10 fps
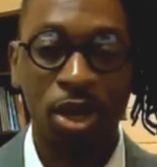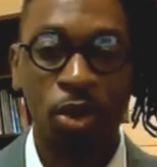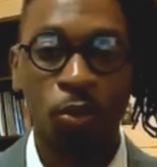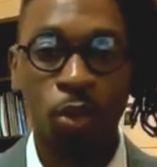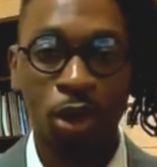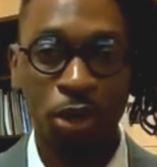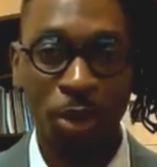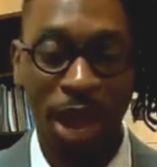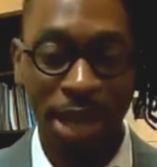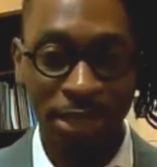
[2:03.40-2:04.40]
What are you
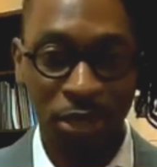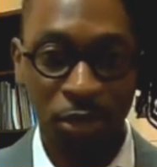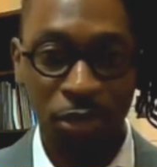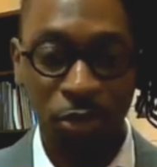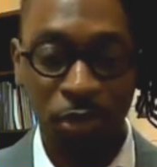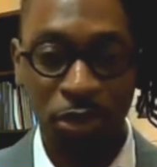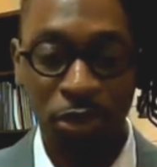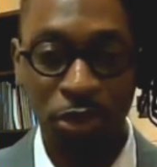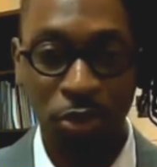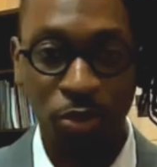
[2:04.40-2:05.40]
asking your students to
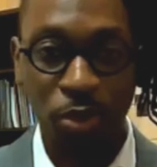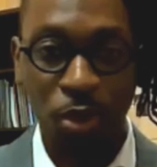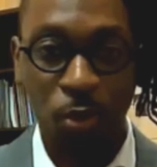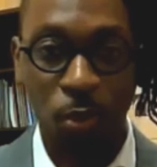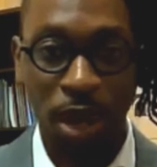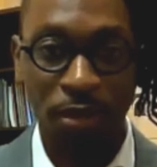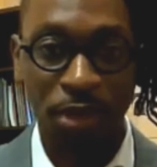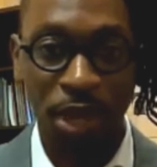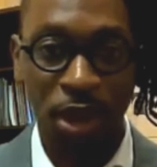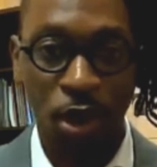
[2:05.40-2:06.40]
do while
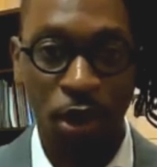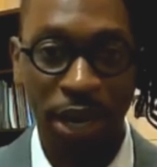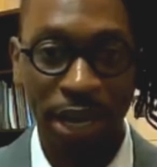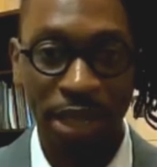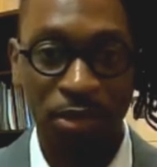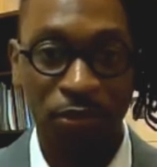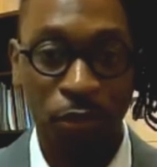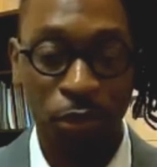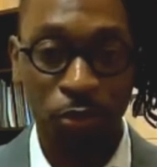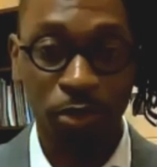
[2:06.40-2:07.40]
they are in the
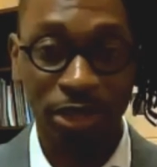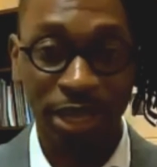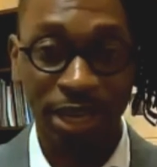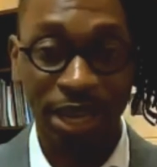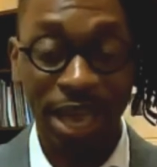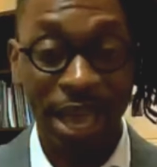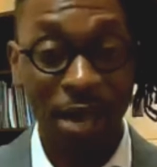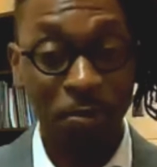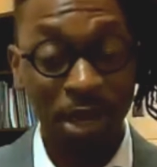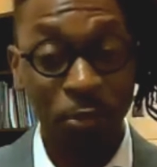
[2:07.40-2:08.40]
virtual setting,
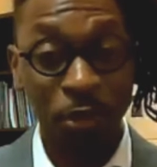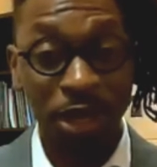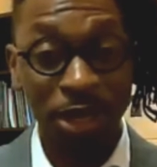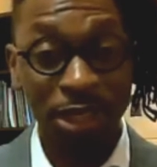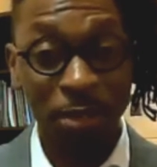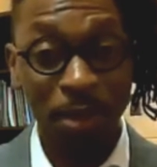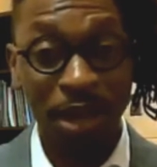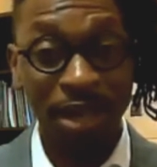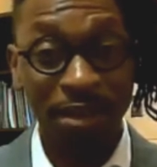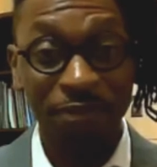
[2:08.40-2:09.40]
and being realistic
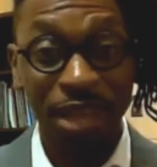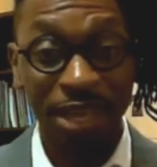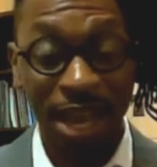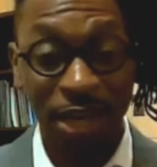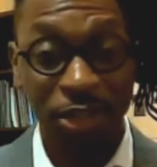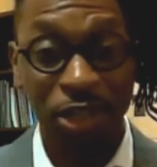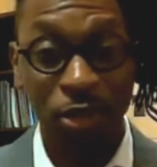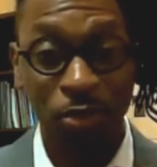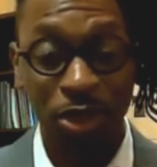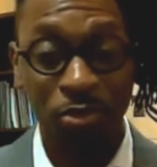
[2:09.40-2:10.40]
about if they can actually do
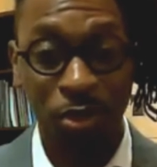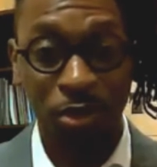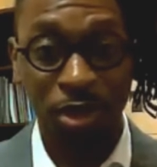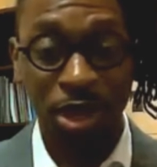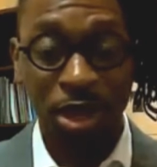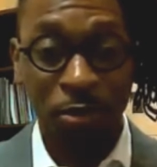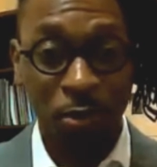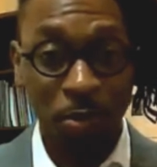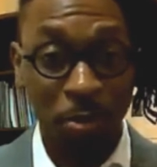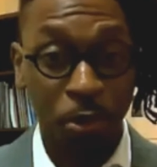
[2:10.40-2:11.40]
this work?
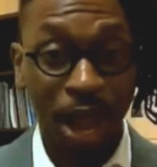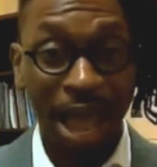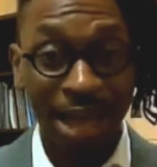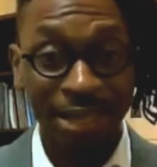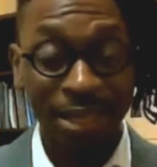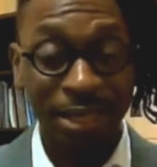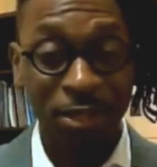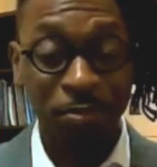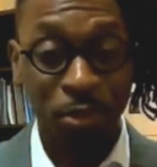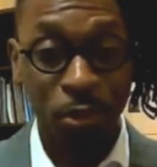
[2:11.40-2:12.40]
Remember, access is
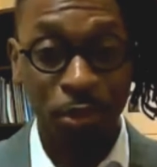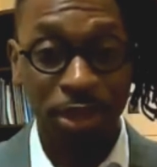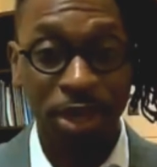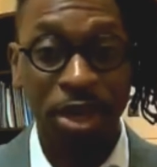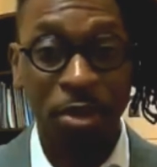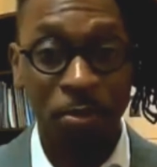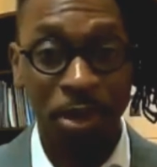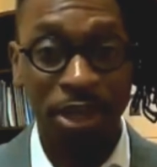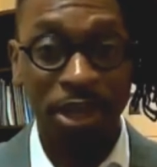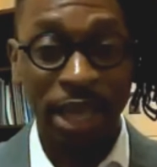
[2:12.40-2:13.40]
important,
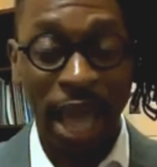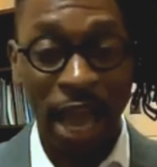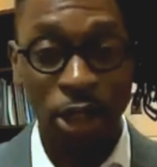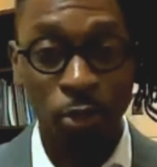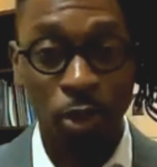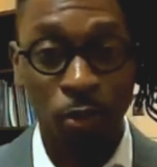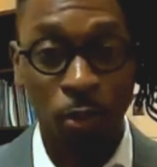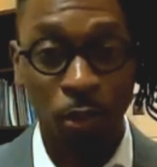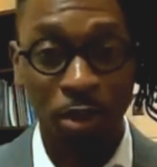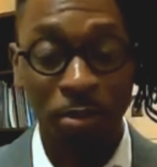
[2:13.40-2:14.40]
but the actual
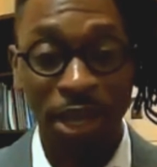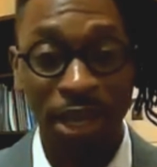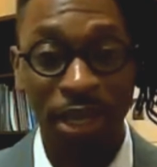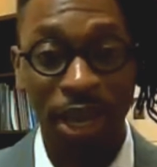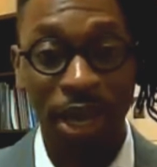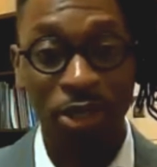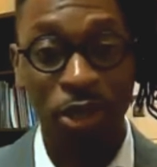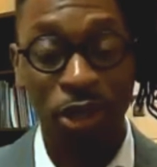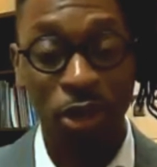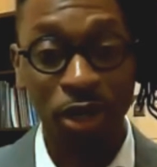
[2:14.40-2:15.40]
work being aligned to the
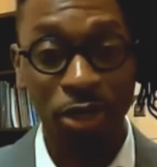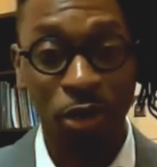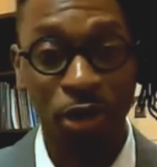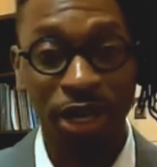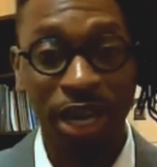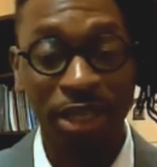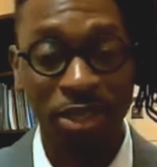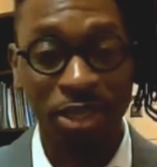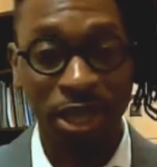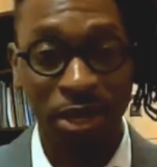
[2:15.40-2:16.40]
learning target and the
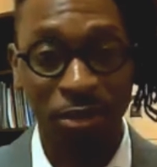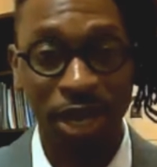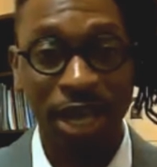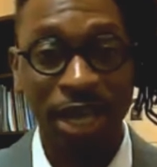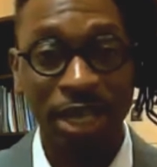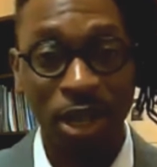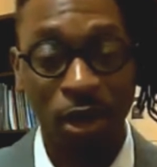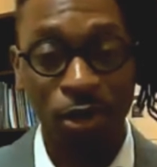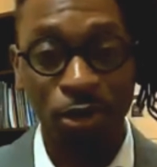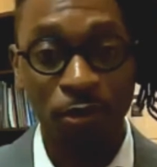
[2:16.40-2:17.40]
standard is
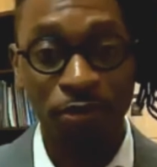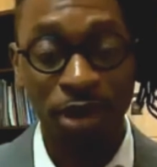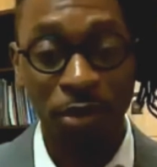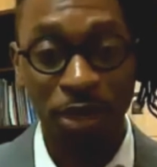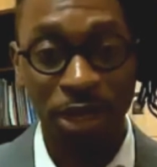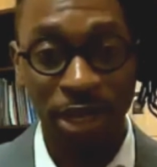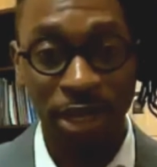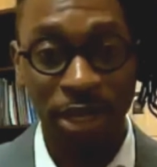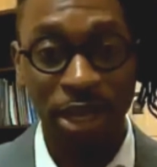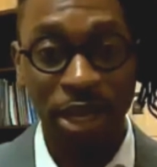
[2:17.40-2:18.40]
also very
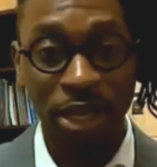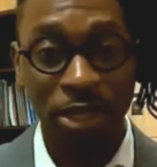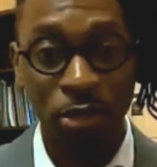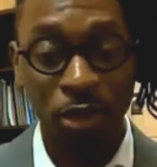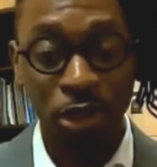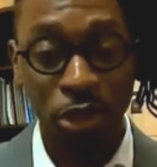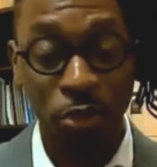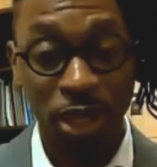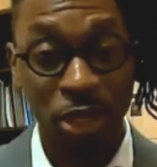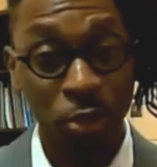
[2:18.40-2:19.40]
key to ensure
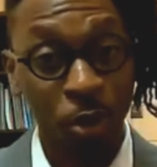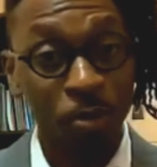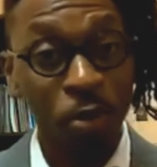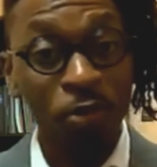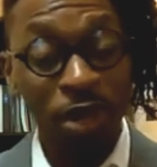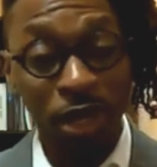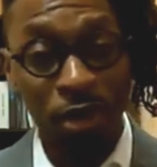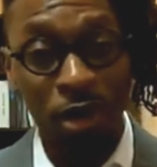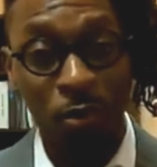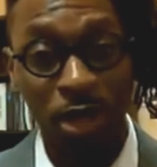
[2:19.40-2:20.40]
that you are moving
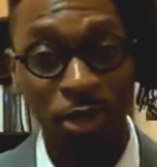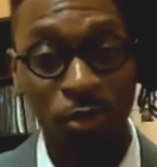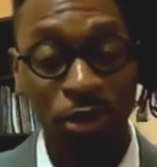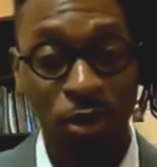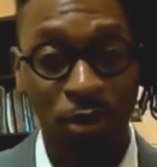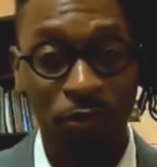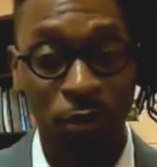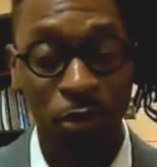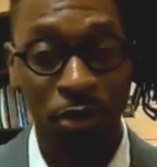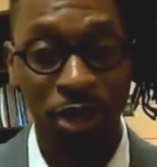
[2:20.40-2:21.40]
along while students are
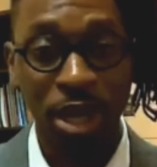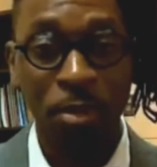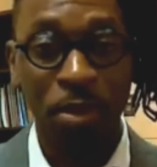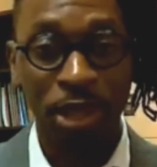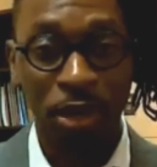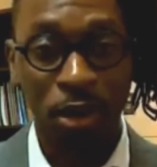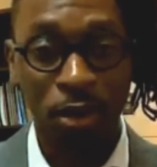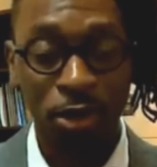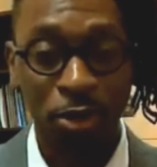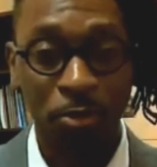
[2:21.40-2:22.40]
virtually, but they are
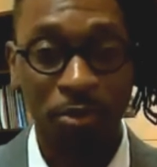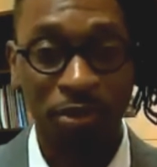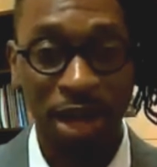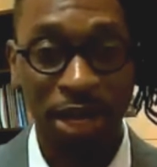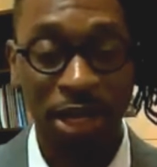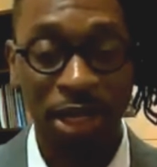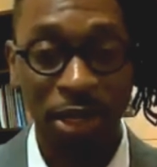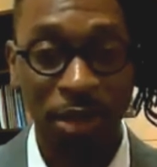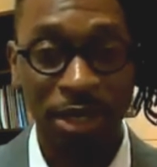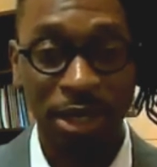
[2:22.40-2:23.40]
also providing clear
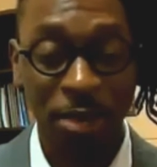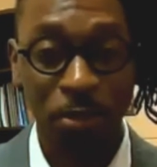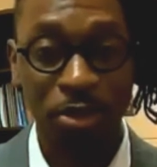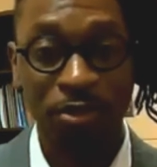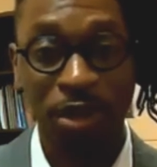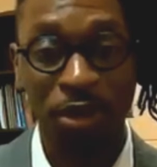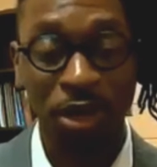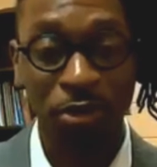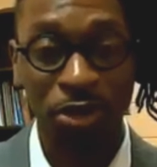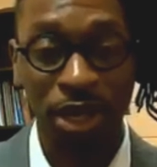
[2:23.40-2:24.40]
examples of their
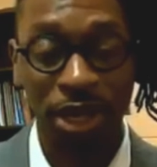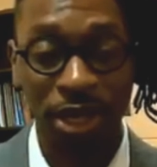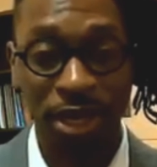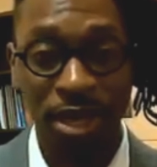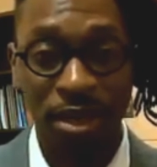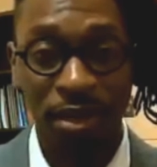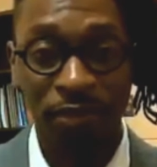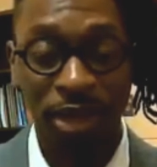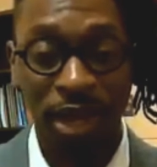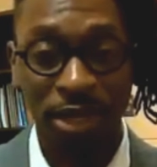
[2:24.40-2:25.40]
understanding of the
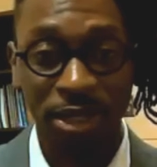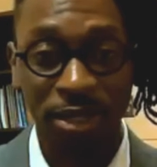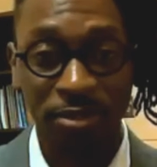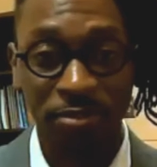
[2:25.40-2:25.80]
content.